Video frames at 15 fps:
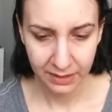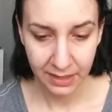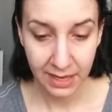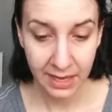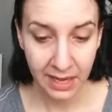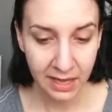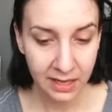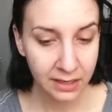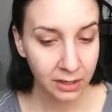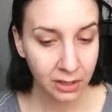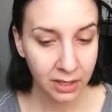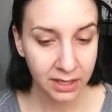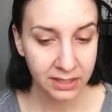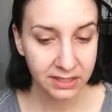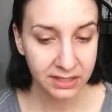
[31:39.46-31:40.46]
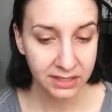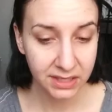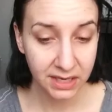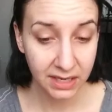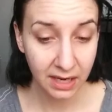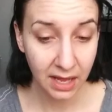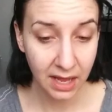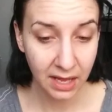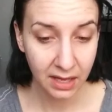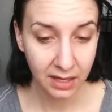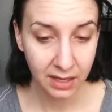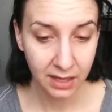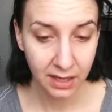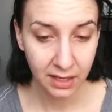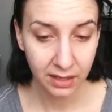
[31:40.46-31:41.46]
They had a lot of Stila
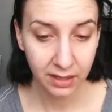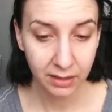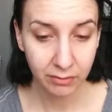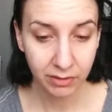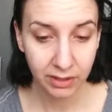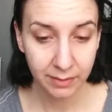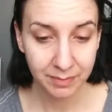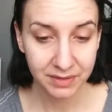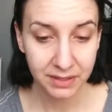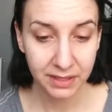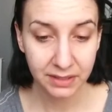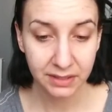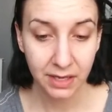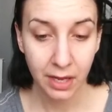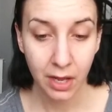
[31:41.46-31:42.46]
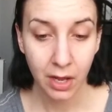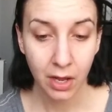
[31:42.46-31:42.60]
liquid lipsticks,